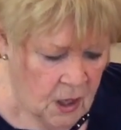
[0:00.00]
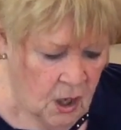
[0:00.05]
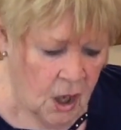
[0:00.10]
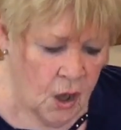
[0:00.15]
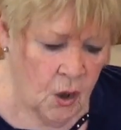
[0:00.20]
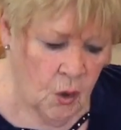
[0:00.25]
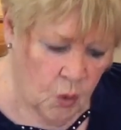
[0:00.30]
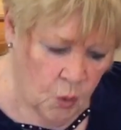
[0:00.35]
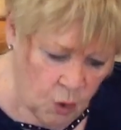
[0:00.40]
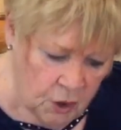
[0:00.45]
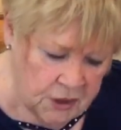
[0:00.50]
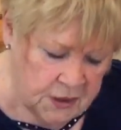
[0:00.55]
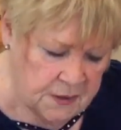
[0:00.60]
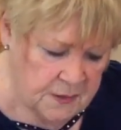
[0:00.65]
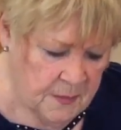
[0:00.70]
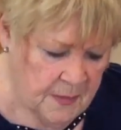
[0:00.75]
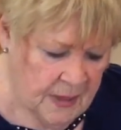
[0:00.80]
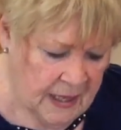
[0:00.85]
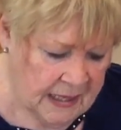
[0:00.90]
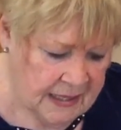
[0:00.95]
Oh, what does
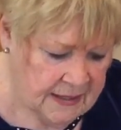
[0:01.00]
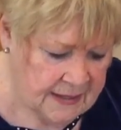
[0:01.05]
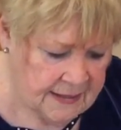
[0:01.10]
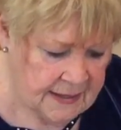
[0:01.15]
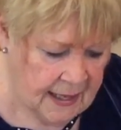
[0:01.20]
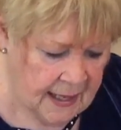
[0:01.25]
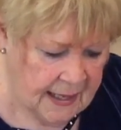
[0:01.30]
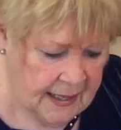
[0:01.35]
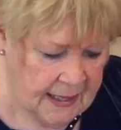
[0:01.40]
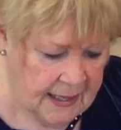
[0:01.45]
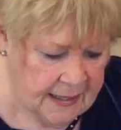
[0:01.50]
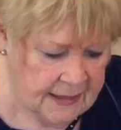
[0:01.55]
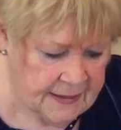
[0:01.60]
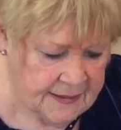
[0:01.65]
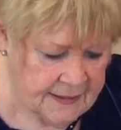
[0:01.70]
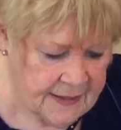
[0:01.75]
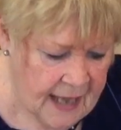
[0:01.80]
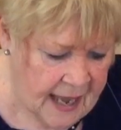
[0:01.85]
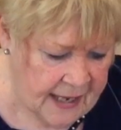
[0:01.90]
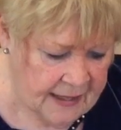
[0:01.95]
mine say? It
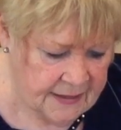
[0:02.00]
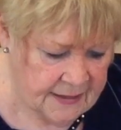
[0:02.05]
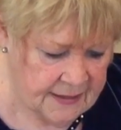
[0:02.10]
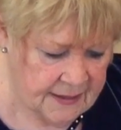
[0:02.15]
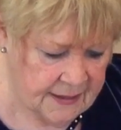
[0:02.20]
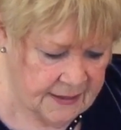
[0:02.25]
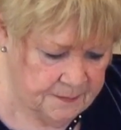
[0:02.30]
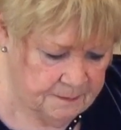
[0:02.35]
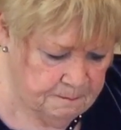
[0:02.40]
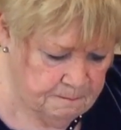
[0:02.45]
says,